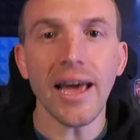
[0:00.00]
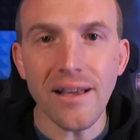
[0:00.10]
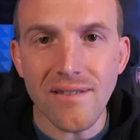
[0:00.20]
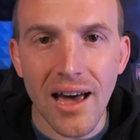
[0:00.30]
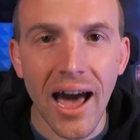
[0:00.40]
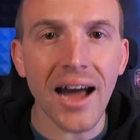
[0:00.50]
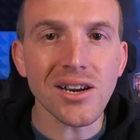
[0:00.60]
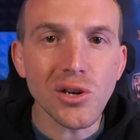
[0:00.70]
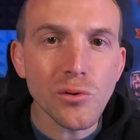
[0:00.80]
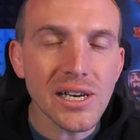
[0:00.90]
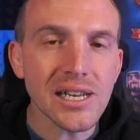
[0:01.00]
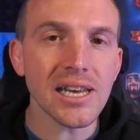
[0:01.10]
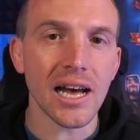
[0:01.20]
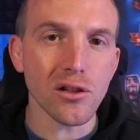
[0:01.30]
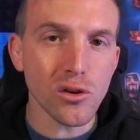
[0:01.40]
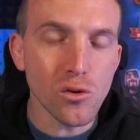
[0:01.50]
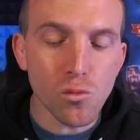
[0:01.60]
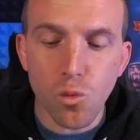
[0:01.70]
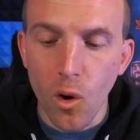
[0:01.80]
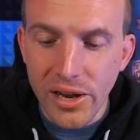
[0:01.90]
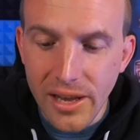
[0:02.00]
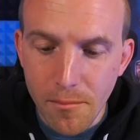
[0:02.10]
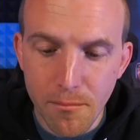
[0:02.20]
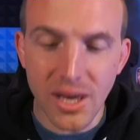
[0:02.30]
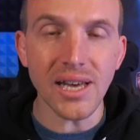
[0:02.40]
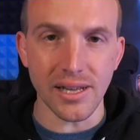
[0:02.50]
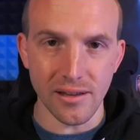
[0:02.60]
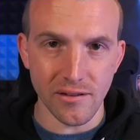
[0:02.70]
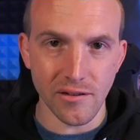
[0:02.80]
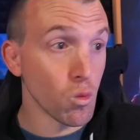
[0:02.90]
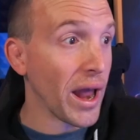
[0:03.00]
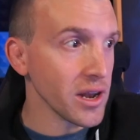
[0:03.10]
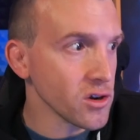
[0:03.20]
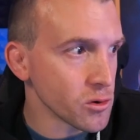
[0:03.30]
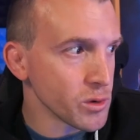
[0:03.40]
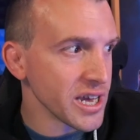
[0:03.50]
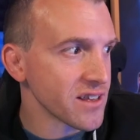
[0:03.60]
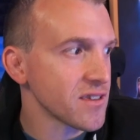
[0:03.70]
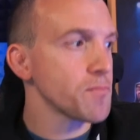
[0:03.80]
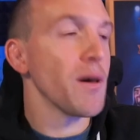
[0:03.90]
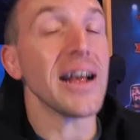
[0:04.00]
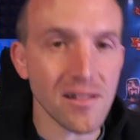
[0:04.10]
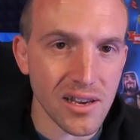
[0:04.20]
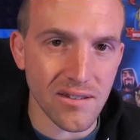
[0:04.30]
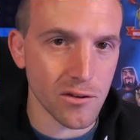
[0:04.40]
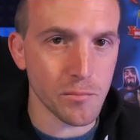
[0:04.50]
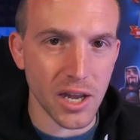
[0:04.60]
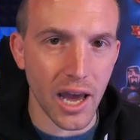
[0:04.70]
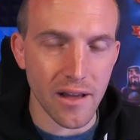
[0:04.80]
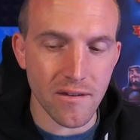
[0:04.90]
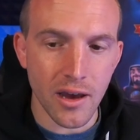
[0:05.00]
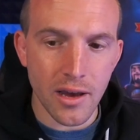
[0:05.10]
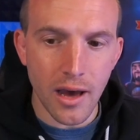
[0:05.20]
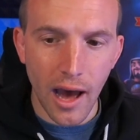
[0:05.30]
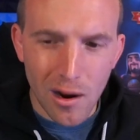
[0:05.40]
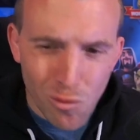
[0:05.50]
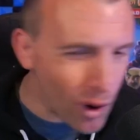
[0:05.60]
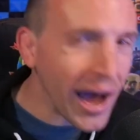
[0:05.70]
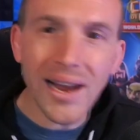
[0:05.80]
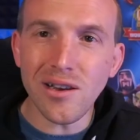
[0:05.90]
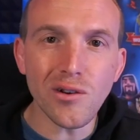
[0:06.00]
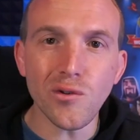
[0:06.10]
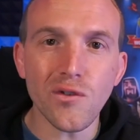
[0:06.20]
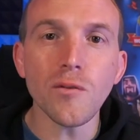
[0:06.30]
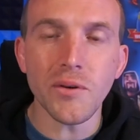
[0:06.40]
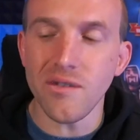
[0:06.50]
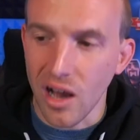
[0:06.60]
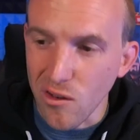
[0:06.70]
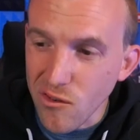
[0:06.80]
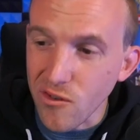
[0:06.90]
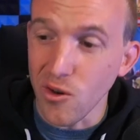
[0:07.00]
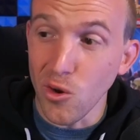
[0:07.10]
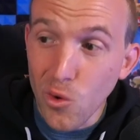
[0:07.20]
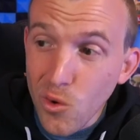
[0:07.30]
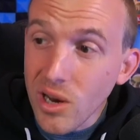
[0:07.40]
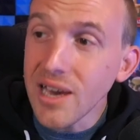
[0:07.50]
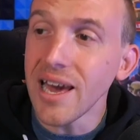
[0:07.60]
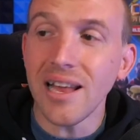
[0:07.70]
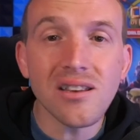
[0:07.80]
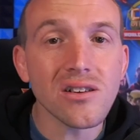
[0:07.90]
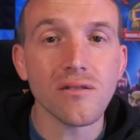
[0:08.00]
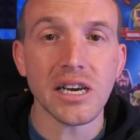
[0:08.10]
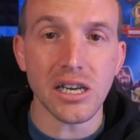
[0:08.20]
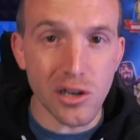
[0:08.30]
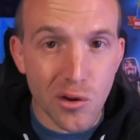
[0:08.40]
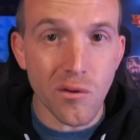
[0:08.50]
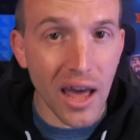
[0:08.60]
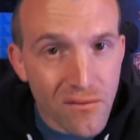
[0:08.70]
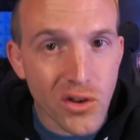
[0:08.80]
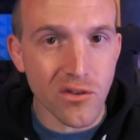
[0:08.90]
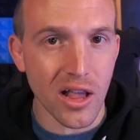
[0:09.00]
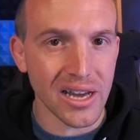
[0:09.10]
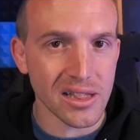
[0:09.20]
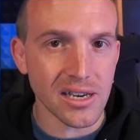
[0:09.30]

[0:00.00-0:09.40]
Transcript: is actually tell you what it means. When could we expect this update? And why do Supercell slowly integrate new levels like